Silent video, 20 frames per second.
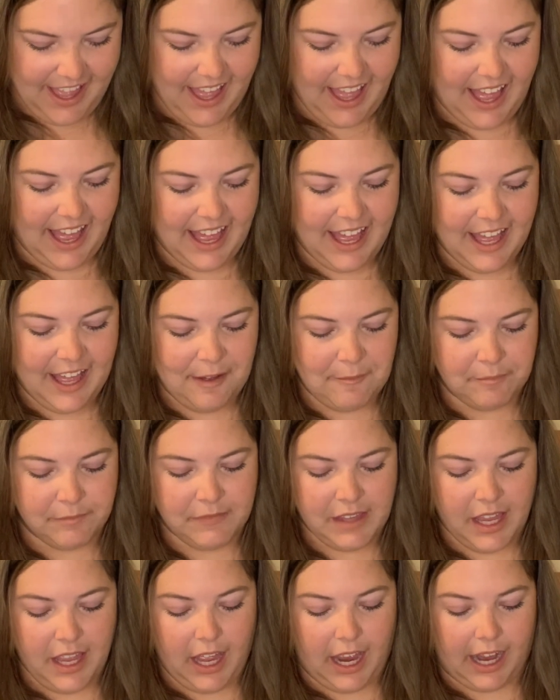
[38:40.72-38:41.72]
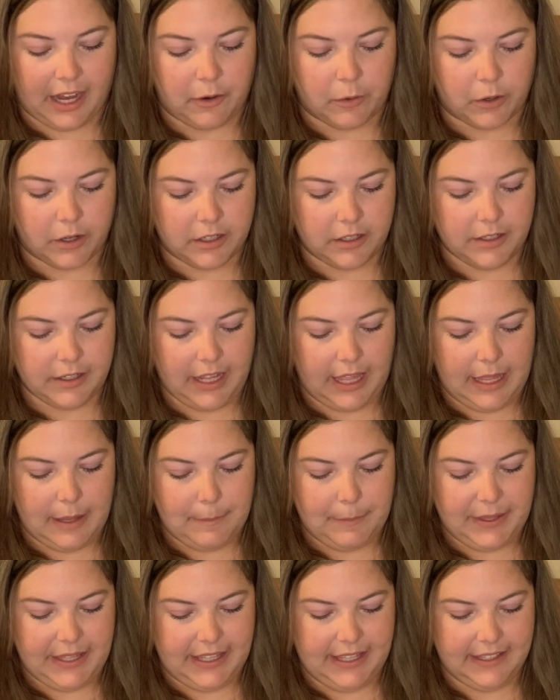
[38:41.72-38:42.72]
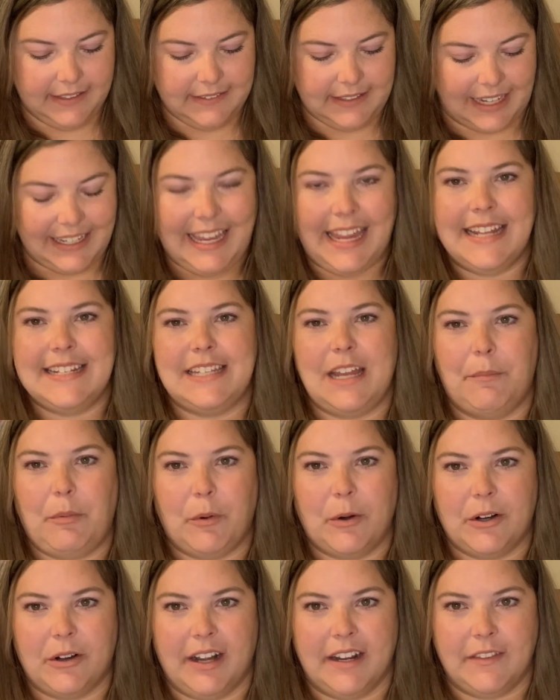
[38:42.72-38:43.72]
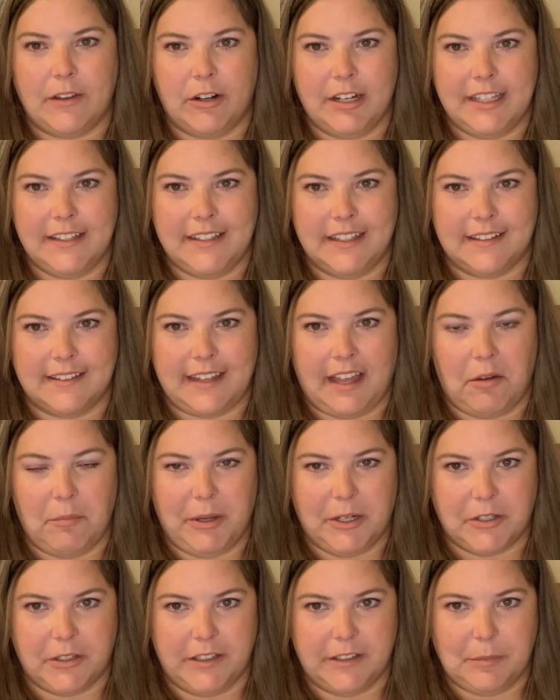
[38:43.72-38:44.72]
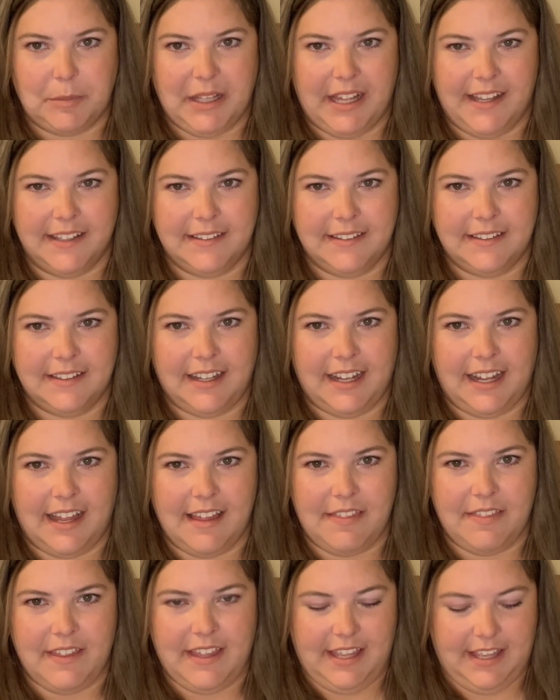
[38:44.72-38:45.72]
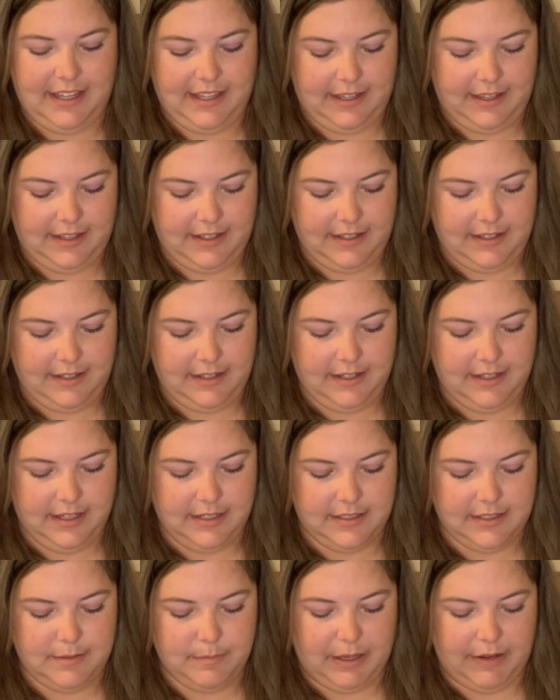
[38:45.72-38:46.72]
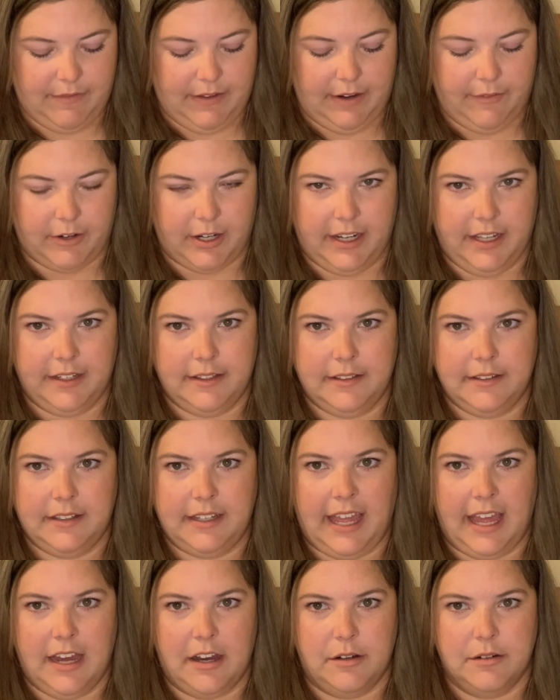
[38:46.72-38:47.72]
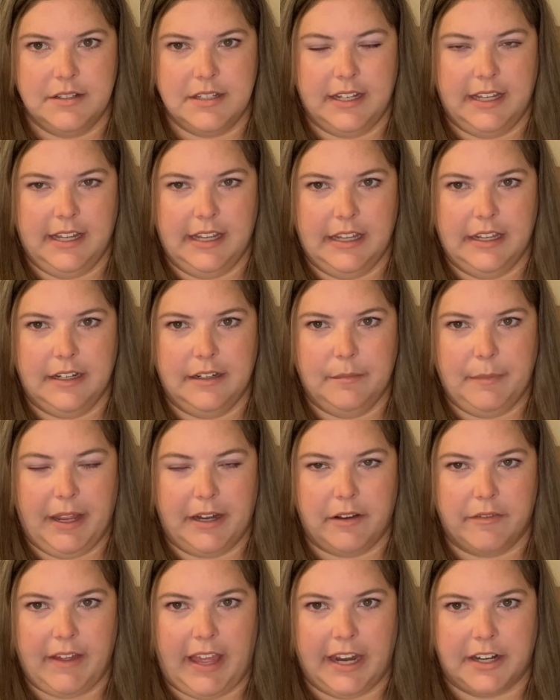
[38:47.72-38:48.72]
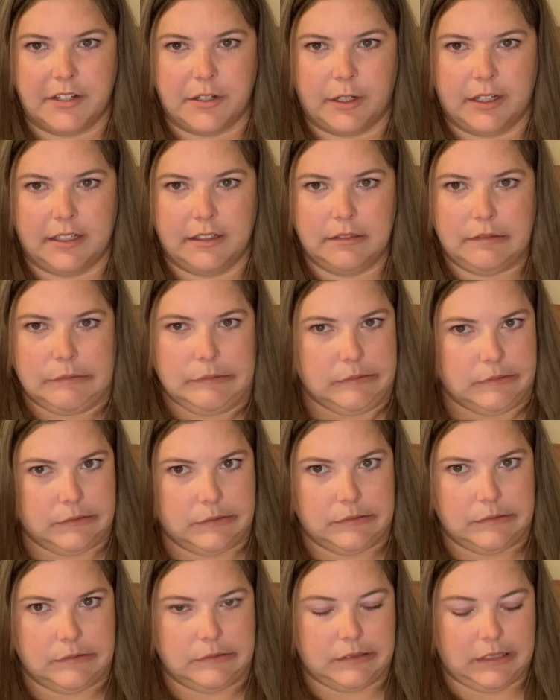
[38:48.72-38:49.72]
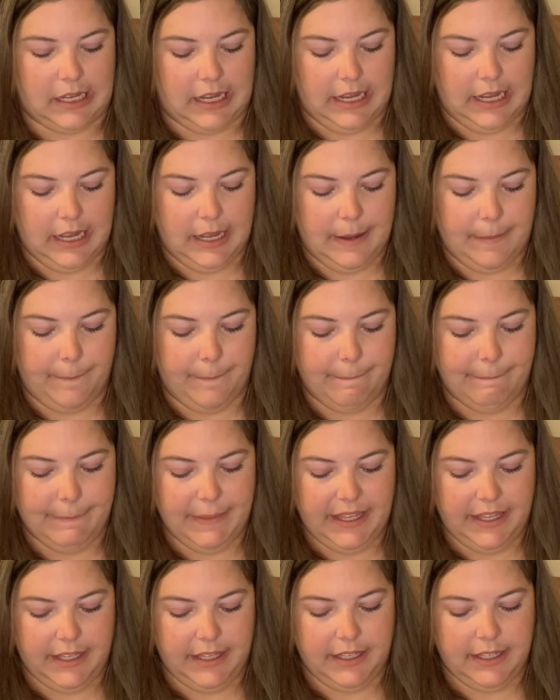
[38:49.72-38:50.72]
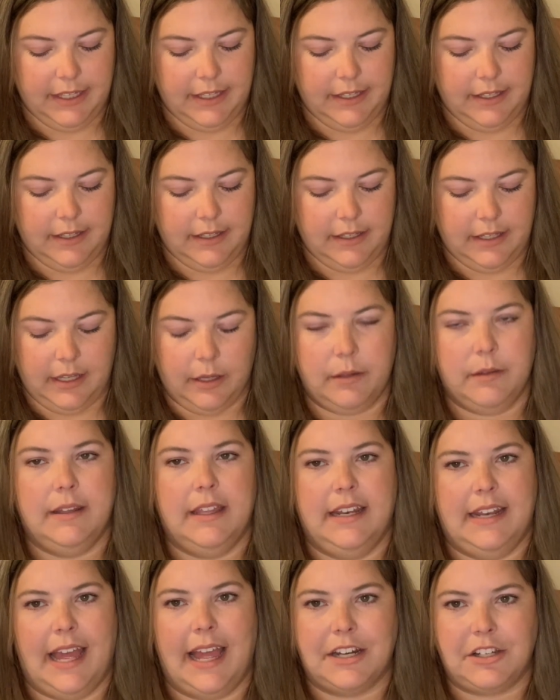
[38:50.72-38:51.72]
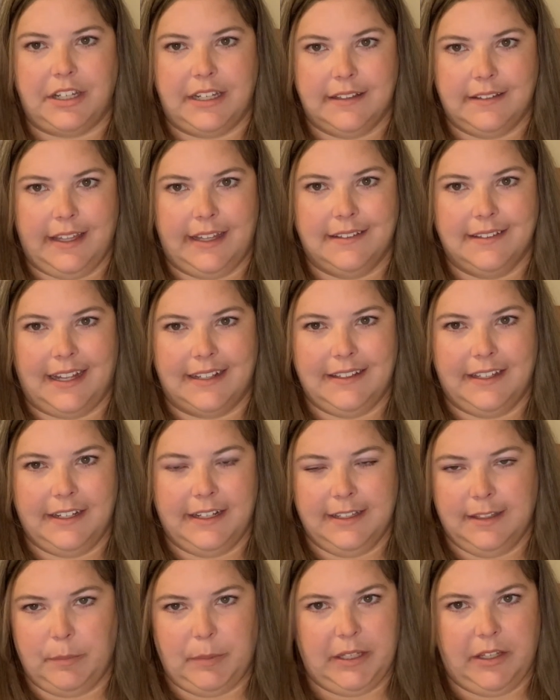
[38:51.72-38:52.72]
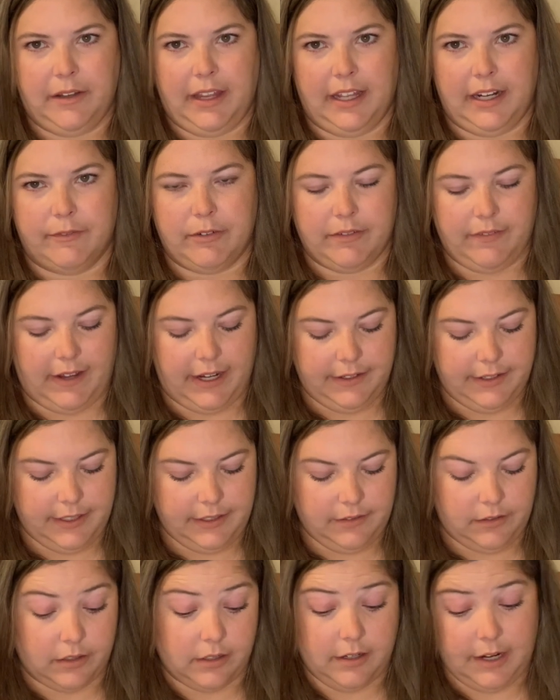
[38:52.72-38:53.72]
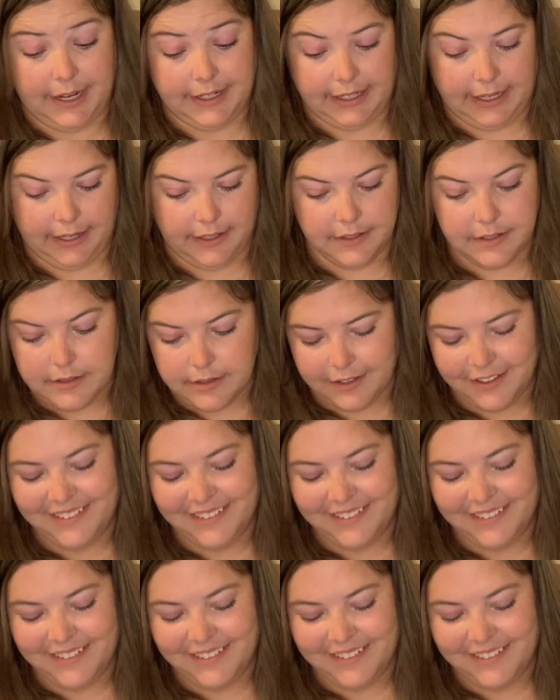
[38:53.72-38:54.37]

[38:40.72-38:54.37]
I ordered a piece. I can't stop ordering 36 count Picture This Plus. I think it's my favorite count and manufacturer. It actually is Lakeside Linens, but you can't ever find it, or I can't.